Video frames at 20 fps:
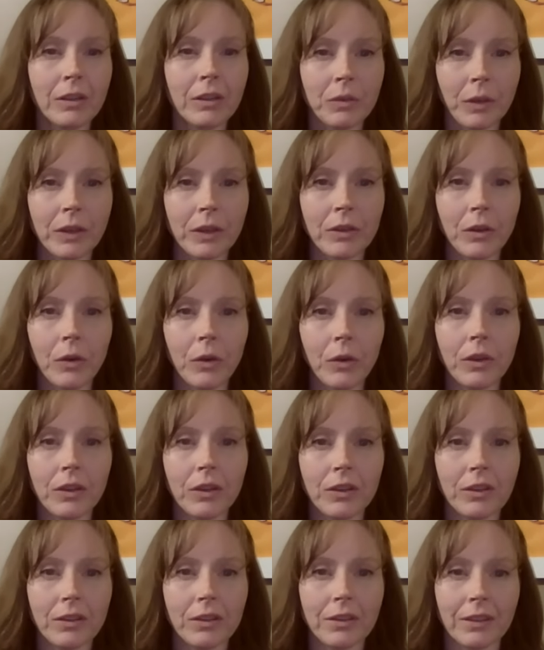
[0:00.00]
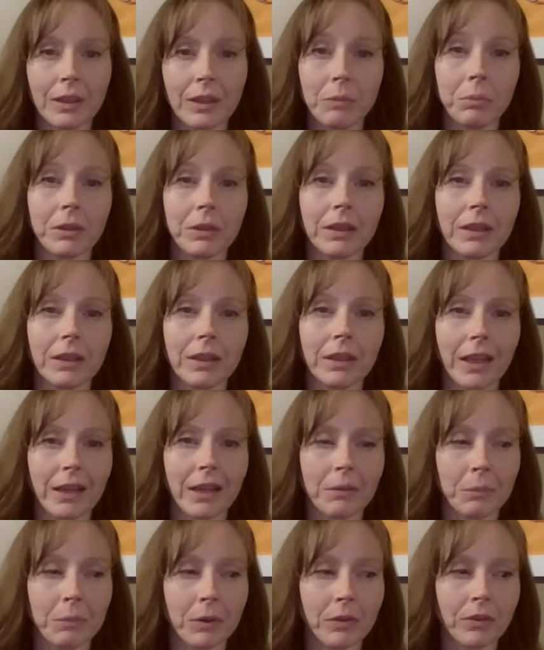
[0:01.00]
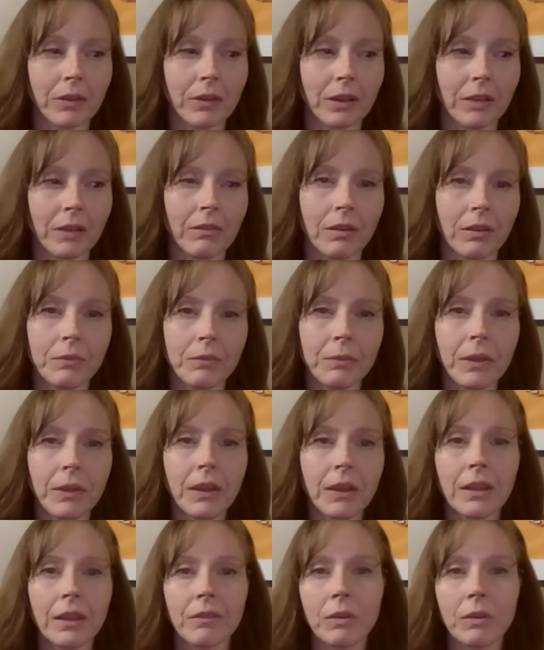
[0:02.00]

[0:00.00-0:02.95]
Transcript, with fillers: So I know this deeply at a personal level.